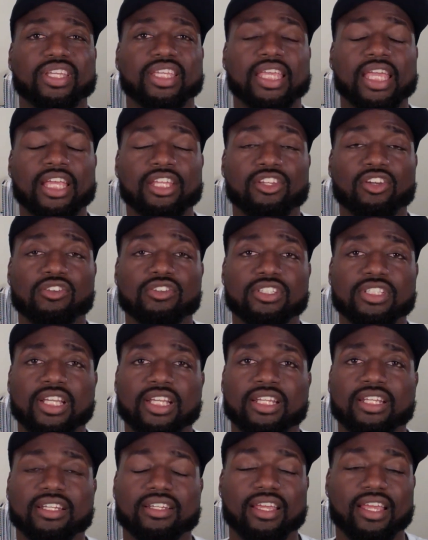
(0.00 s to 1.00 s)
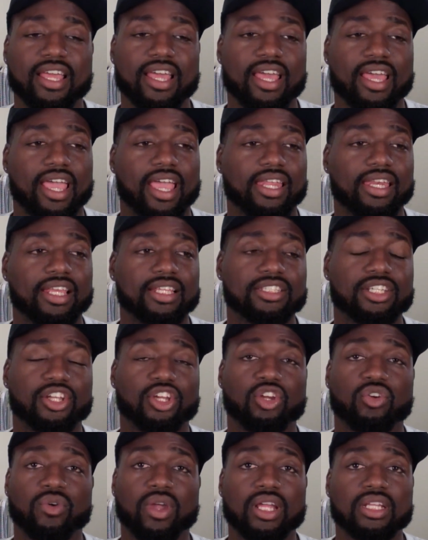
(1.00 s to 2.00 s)
Ken Yoshina, and he did
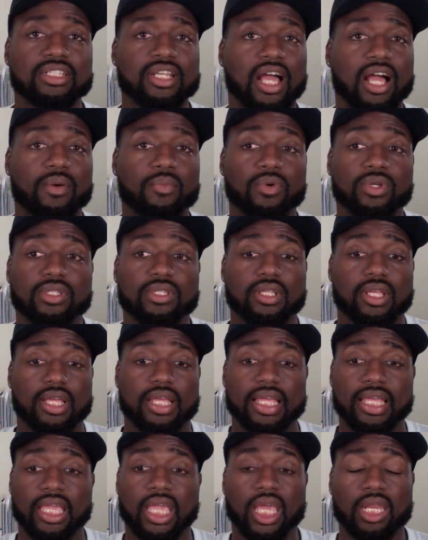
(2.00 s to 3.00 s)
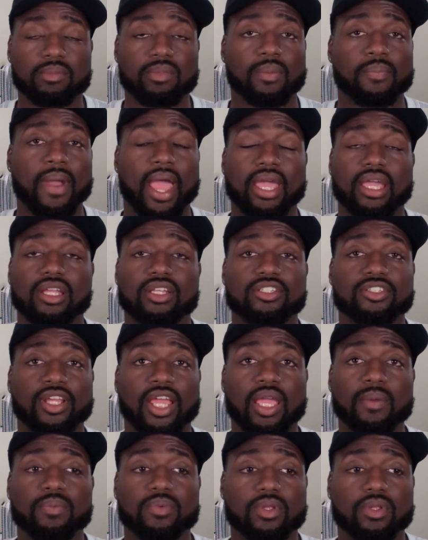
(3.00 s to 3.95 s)
a great job with getting me back in shape.